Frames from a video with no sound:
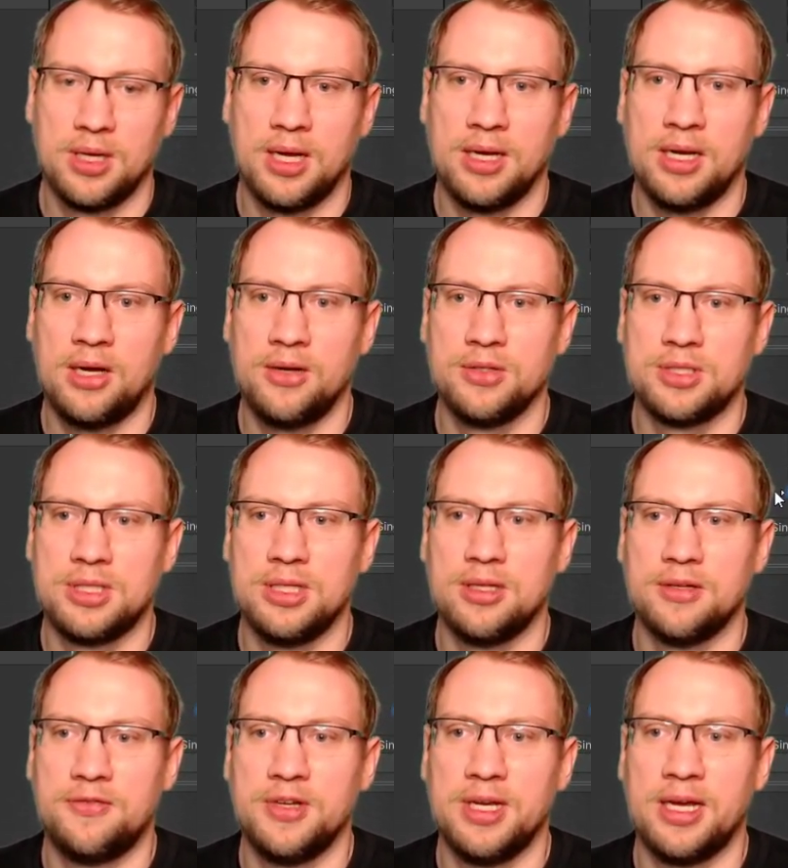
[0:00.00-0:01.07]
And now you see the
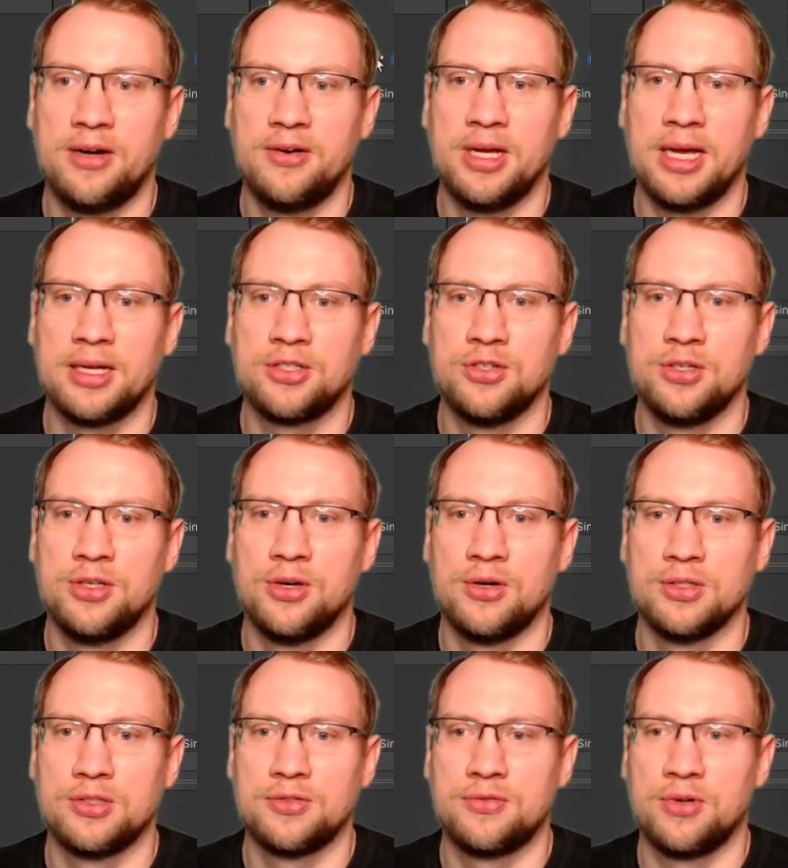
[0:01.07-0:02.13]
fill area actually
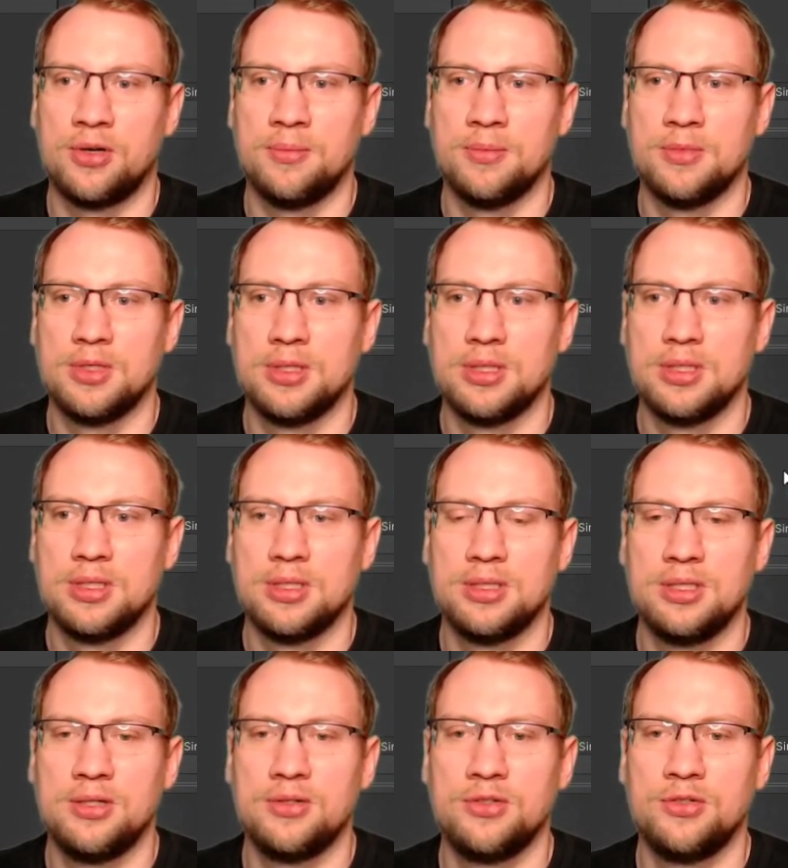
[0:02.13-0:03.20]
goes from
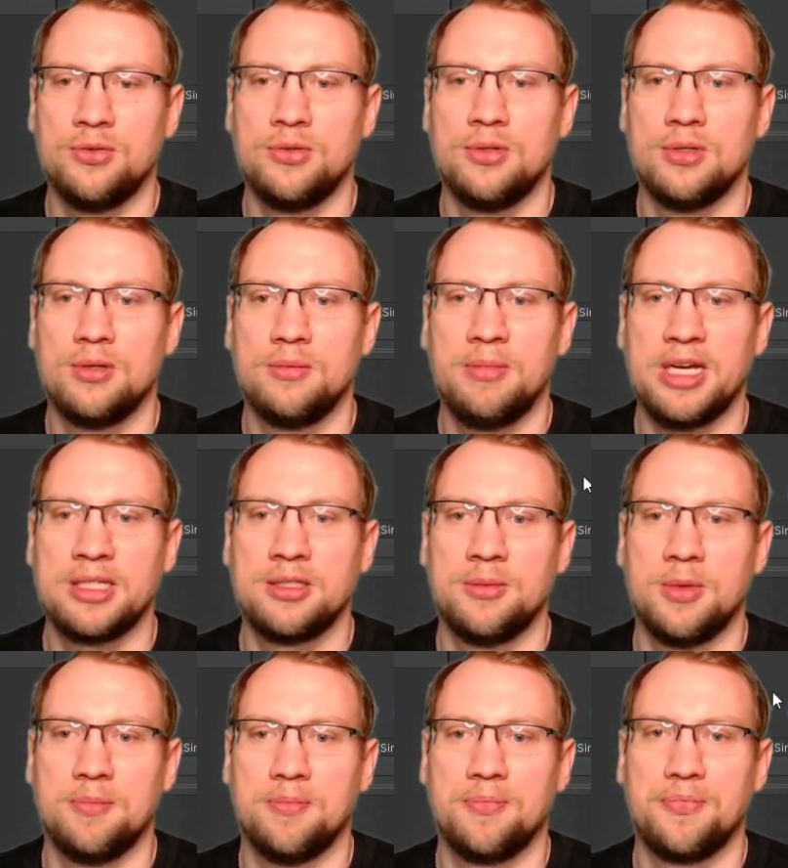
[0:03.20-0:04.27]
0 to
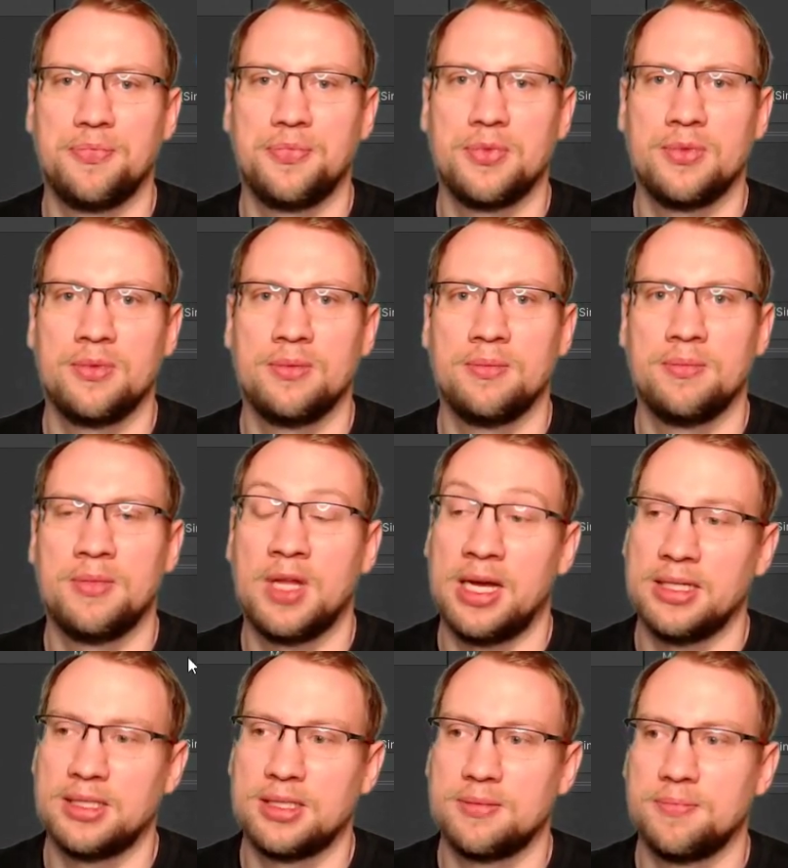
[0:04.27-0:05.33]
maximum.
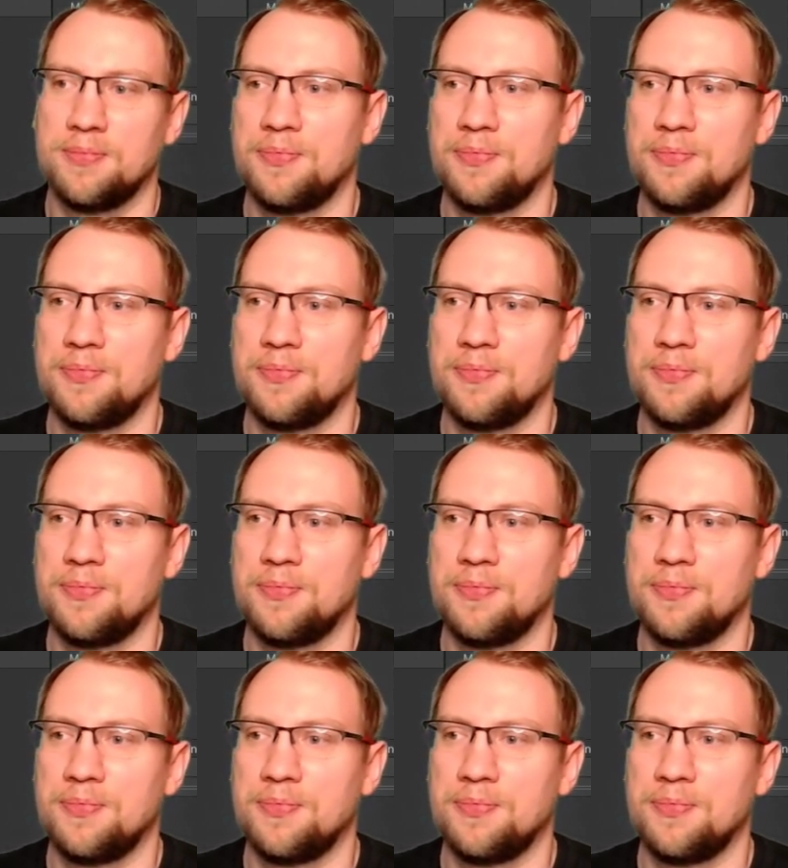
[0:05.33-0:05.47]
Nice.